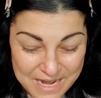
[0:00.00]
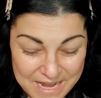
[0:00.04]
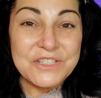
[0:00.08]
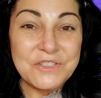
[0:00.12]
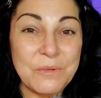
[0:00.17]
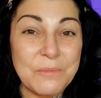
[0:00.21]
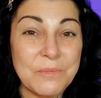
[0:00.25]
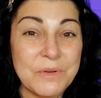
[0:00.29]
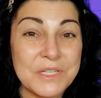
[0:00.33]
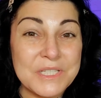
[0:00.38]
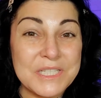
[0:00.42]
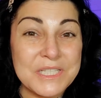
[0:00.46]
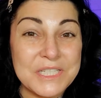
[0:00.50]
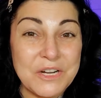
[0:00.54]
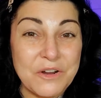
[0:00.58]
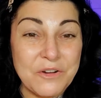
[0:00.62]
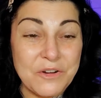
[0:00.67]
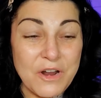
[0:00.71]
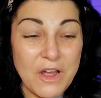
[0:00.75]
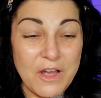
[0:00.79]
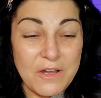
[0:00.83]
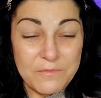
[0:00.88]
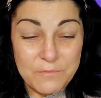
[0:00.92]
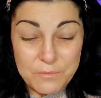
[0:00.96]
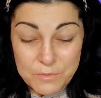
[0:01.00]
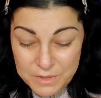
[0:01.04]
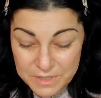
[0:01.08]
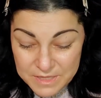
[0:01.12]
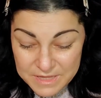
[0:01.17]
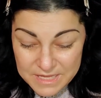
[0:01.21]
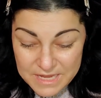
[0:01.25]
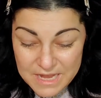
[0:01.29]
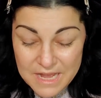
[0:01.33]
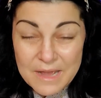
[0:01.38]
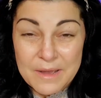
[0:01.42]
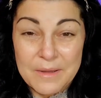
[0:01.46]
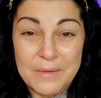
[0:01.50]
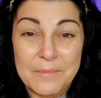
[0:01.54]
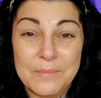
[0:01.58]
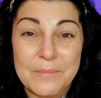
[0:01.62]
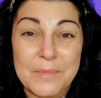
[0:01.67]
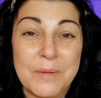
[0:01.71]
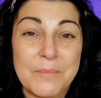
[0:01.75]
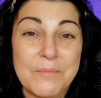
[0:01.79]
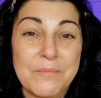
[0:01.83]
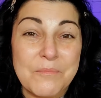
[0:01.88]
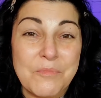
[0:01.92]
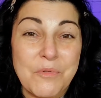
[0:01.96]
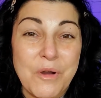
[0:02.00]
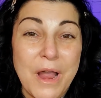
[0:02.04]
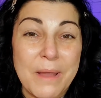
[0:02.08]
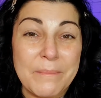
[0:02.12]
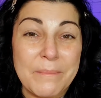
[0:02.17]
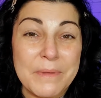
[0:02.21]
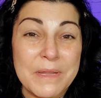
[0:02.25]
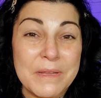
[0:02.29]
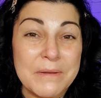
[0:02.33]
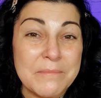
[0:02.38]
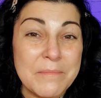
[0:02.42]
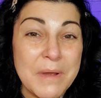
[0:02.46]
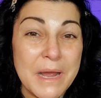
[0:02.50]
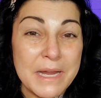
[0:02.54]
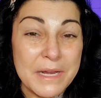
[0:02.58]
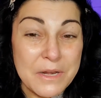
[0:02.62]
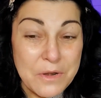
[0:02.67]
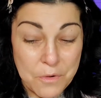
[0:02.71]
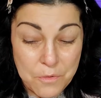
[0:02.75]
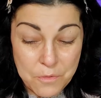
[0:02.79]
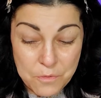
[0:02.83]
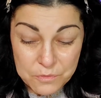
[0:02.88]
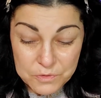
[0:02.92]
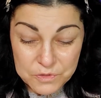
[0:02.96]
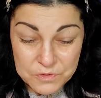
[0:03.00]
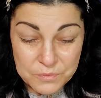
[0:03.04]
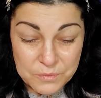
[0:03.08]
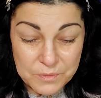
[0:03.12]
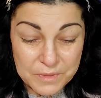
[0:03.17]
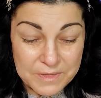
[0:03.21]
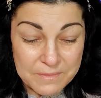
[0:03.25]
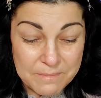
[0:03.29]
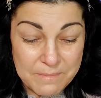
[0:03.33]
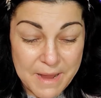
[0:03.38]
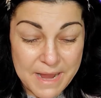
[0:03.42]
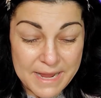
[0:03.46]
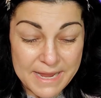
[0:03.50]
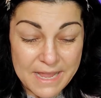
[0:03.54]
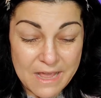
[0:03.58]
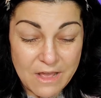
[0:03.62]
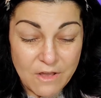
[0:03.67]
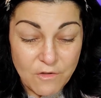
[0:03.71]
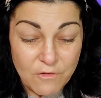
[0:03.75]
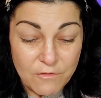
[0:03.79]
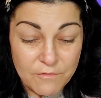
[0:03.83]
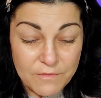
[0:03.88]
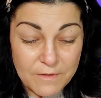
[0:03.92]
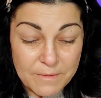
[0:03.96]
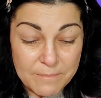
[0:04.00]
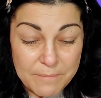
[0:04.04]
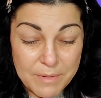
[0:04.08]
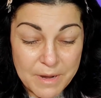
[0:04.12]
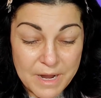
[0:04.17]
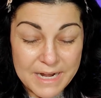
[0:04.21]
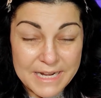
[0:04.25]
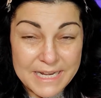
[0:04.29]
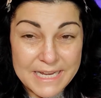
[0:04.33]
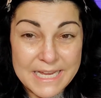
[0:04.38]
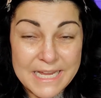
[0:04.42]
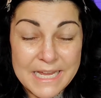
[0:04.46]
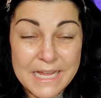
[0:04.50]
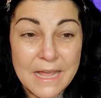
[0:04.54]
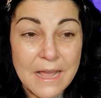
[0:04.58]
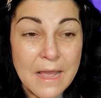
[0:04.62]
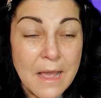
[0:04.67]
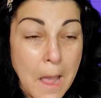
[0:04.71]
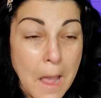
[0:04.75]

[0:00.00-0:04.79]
So I'm going to start off with priming my nose with my e.l.f. putty.